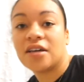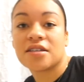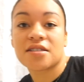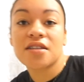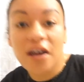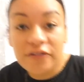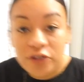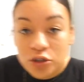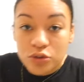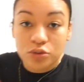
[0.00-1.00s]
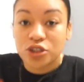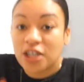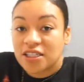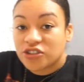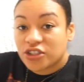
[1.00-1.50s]
stuff to
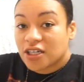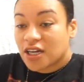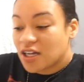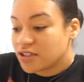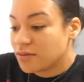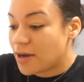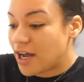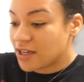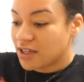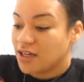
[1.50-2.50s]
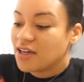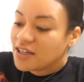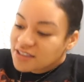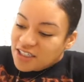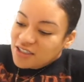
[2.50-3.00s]
change the color back.
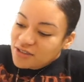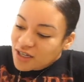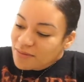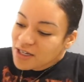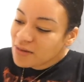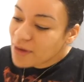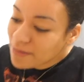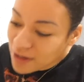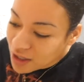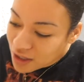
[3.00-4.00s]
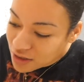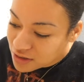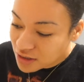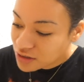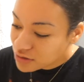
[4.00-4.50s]
Can you tell me about that?
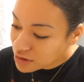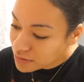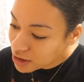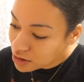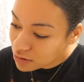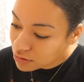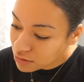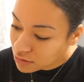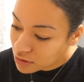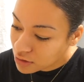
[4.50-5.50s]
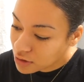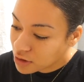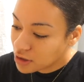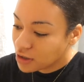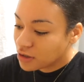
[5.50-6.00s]
Can you tell me
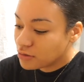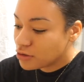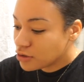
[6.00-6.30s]
here?